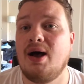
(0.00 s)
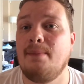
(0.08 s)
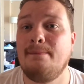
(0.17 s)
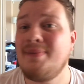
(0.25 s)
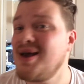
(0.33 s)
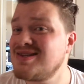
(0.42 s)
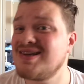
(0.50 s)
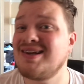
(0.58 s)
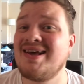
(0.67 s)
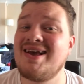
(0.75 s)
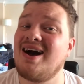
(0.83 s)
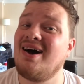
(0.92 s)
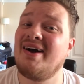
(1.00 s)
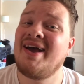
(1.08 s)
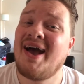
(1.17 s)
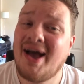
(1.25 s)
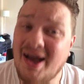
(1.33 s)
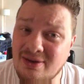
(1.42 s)
Amazingly, I
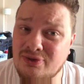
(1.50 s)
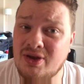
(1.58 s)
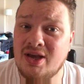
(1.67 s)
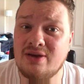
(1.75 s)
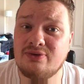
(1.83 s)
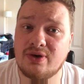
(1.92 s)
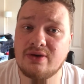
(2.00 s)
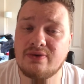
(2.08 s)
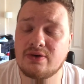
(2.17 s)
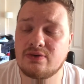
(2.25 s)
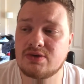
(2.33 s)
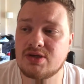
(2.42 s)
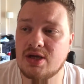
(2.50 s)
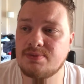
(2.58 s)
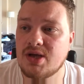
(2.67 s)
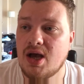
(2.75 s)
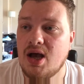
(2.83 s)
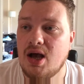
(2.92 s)
have hit 500
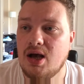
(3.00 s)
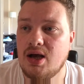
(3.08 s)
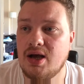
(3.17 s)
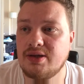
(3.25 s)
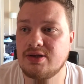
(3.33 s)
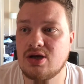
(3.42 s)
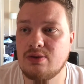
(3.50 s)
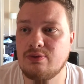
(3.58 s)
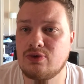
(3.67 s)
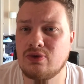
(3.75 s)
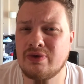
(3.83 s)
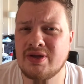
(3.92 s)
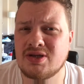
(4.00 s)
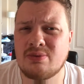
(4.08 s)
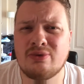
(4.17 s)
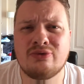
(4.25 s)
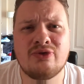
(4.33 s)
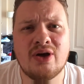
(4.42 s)
subs. At the time of recording this,
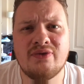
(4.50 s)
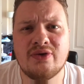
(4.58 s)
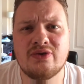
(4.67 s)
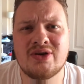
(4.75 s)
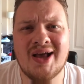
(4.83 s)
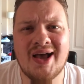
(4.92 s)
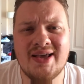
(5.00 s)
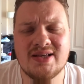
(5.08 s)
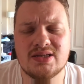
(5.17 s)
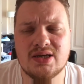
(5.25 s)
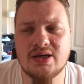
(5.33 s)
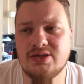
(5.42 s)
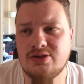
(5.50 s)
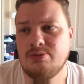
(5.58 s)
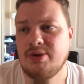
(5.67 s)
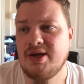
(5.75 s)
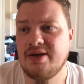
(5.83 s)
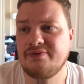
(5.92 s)
I'm on 508, I do
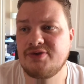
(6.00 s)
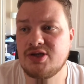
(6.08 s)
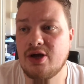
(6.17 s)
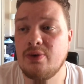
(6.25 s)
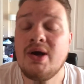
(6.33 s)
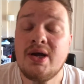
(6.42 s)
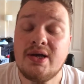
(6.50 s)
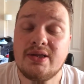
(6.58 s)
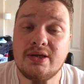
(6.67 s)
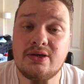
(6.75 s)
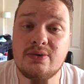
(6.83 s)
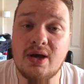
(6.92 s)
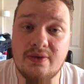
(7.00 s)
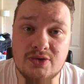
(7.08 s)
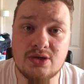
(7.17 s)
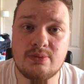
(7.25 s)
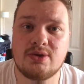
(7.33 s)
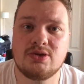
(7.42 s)
believe. So thank you ever
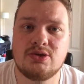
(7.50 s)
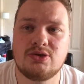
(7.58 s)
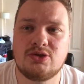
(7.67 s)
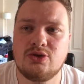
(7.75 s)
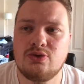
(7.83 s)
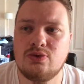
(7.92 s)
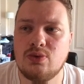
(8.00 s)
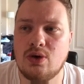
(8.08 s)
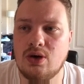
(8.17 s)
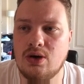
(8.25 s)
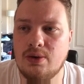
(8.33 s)
so much to